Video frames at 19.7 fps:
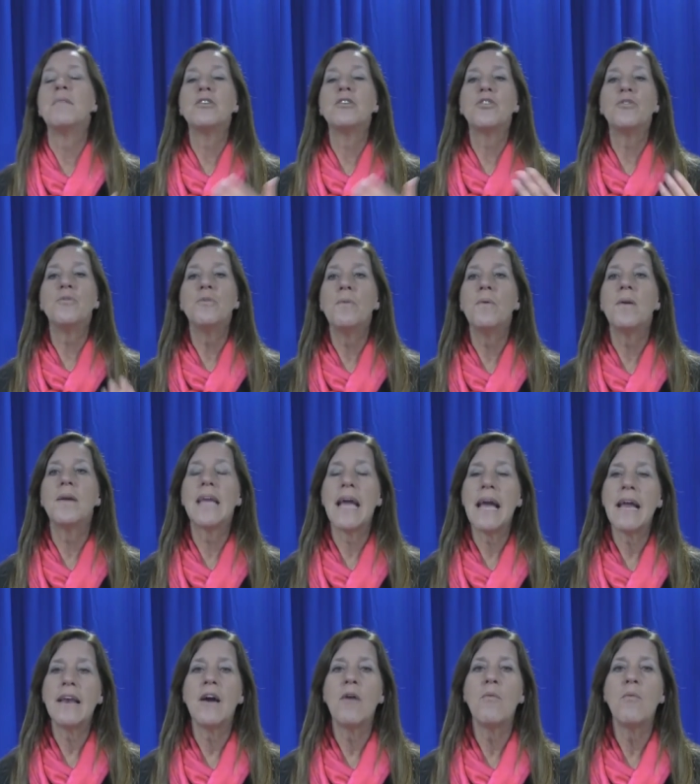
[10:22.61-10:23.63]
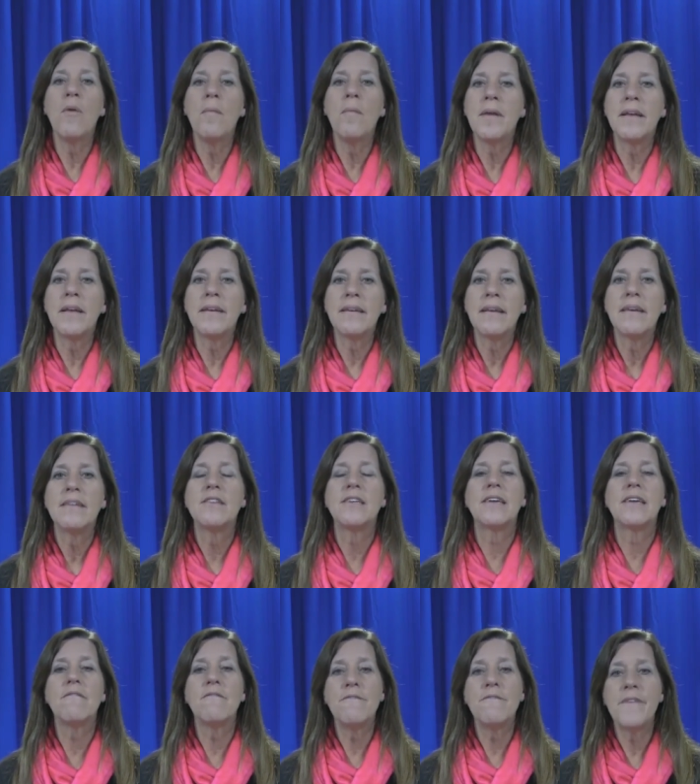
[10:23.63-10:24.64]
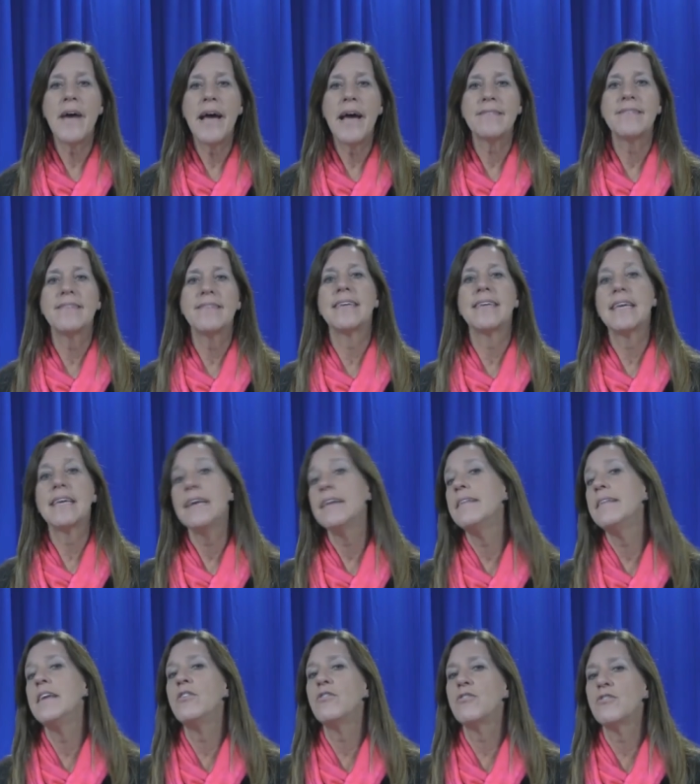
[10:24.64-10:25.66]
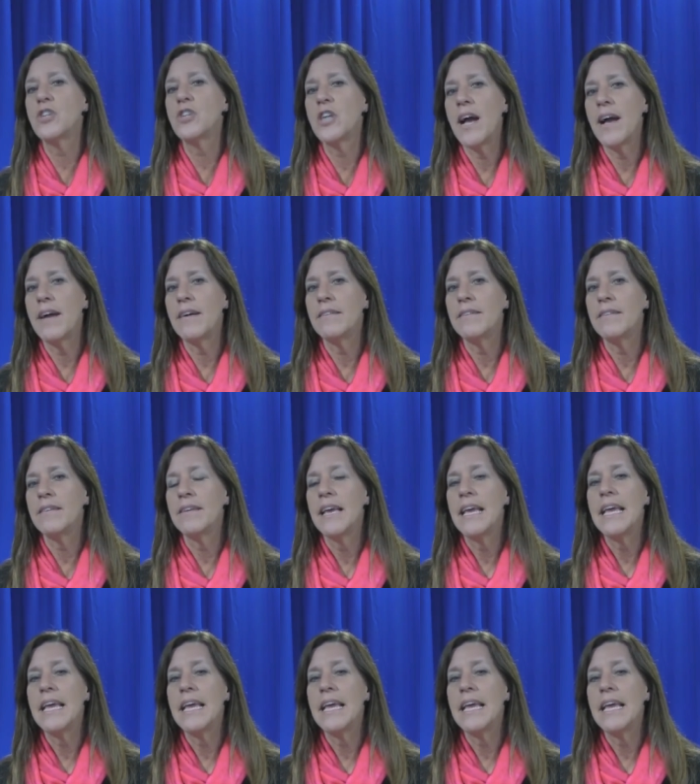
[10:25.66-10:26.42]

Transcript: to get a woman to confess to killing her child,